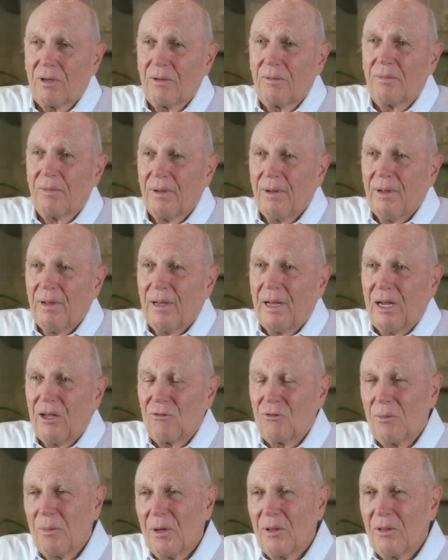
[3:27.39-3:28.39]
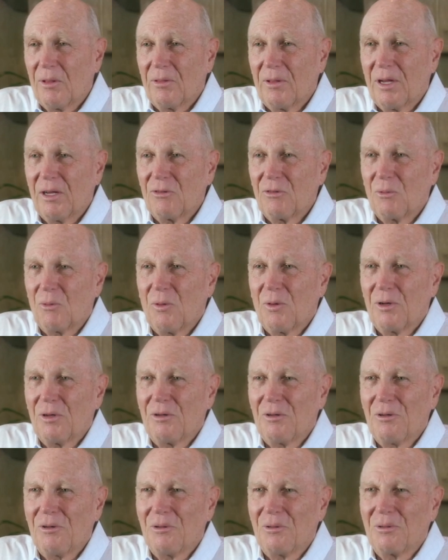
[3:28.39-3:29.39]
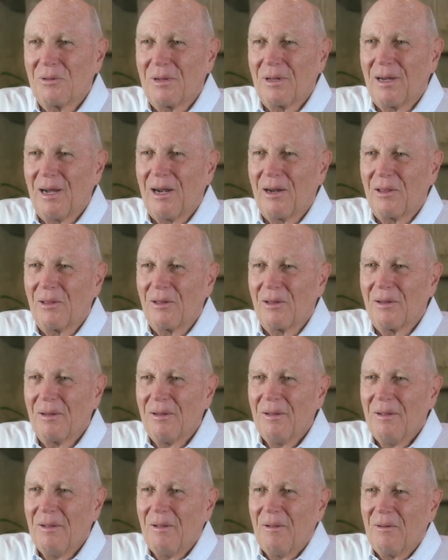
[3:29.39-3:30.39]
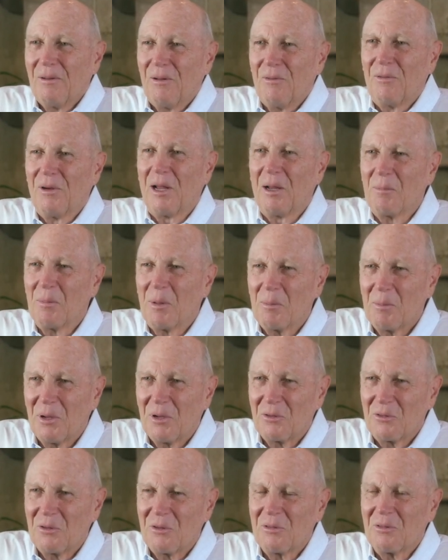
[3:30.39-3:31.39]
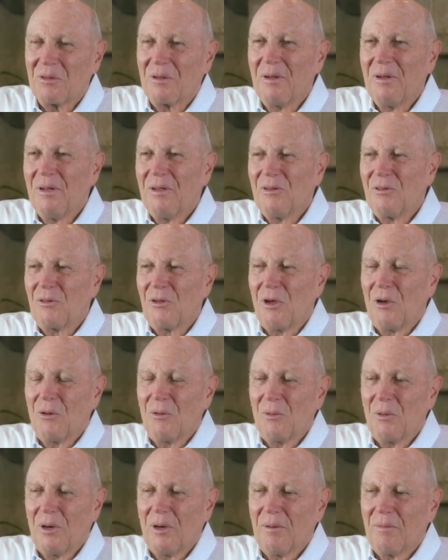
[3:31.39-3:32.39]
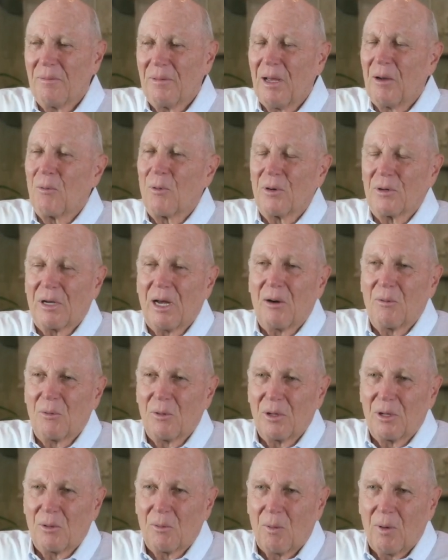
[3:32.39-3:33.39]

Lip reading: He had some other things he wanted to do and get out of the development business. So that worked out really